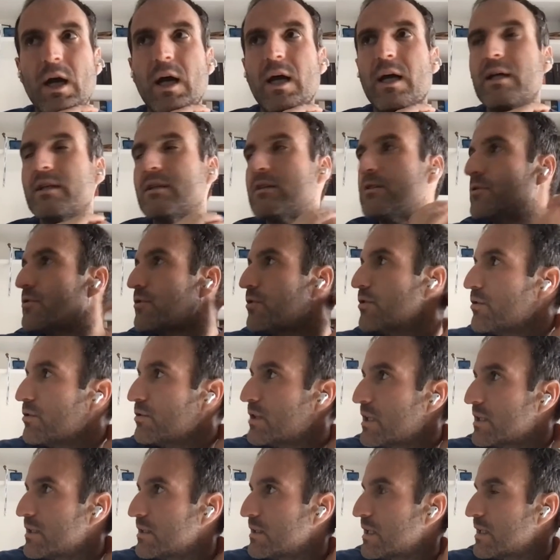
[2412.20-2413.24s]
And so
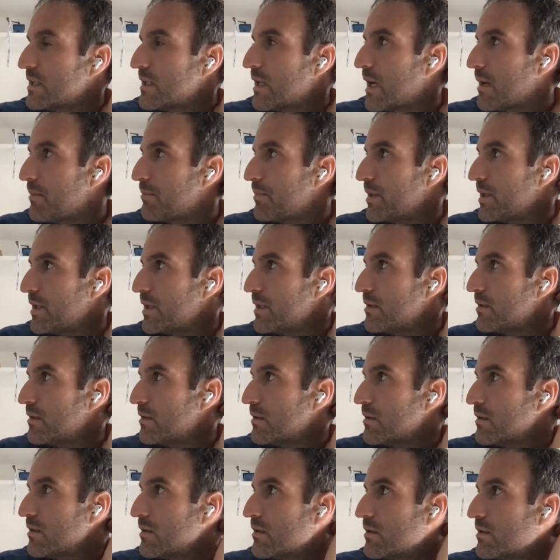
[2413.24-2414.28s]
that happened
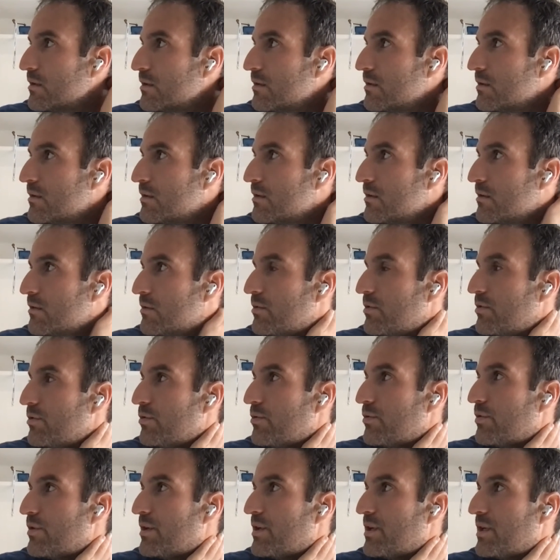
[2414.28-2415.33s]
when
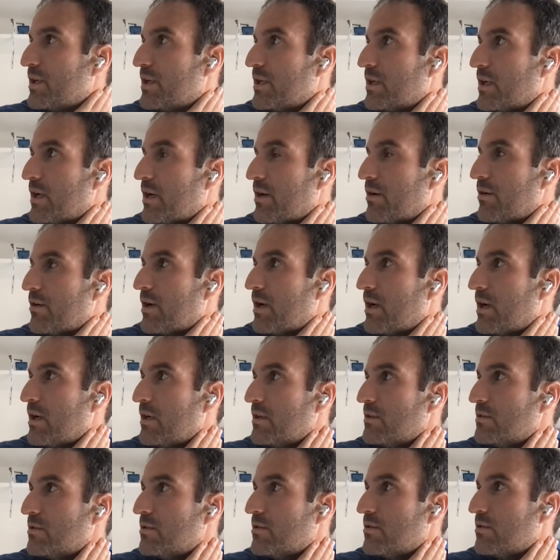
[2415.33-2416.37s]
you were in
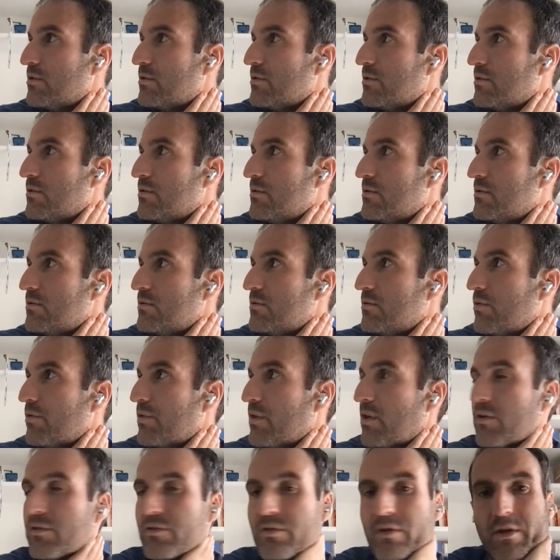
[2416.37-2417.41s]
Ironhack, so
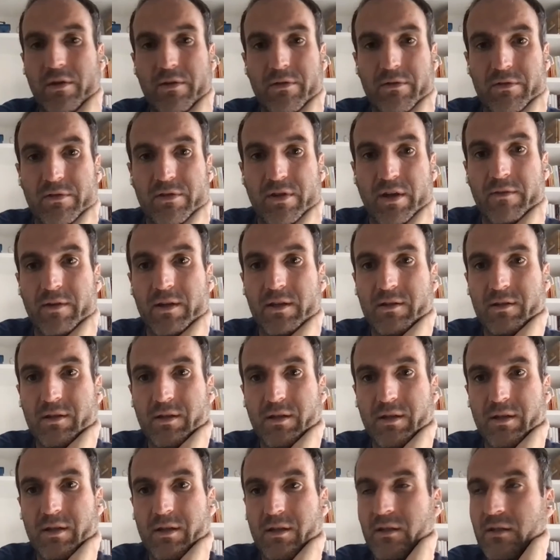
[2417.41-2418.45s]

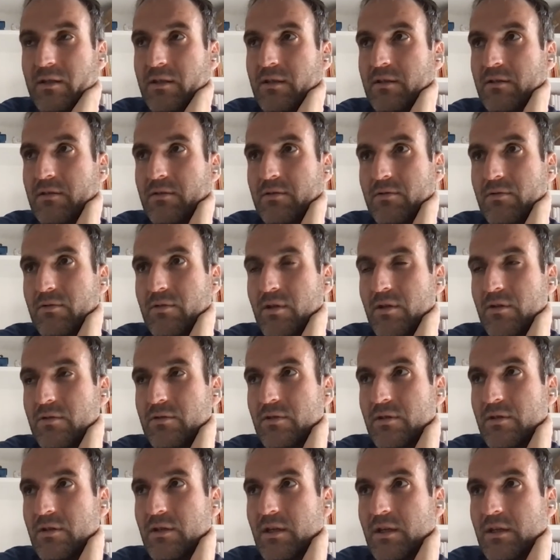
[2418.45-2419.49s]
2017,
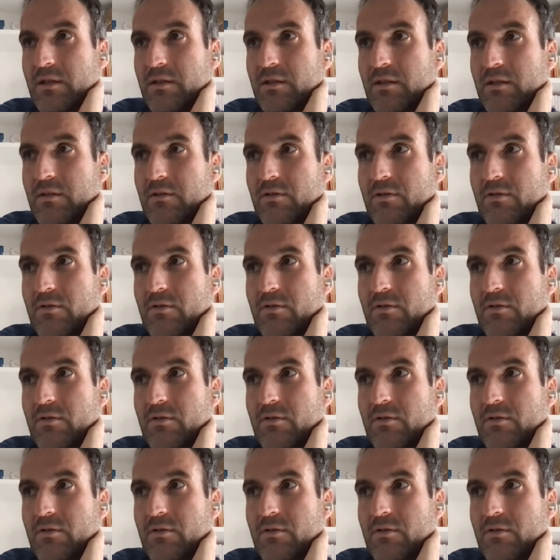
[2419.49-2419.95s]
2019.